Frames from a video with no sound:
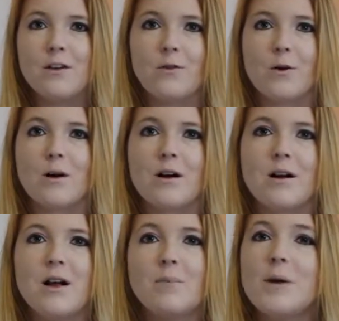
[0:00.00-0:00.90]

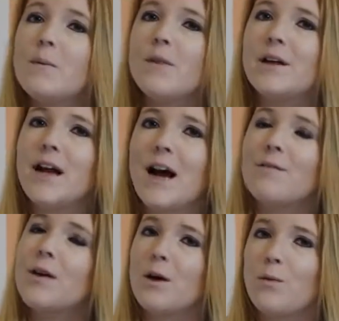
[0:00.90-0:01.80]
for people that
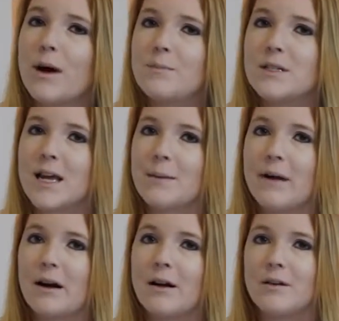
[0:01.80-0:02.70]
have a web design
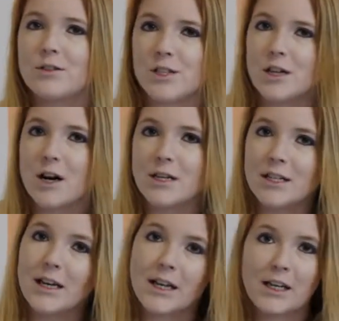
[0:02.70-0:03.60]
background to start
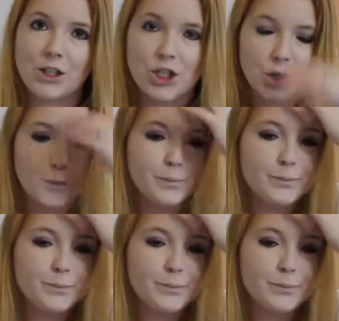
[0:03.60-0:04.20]
getting into.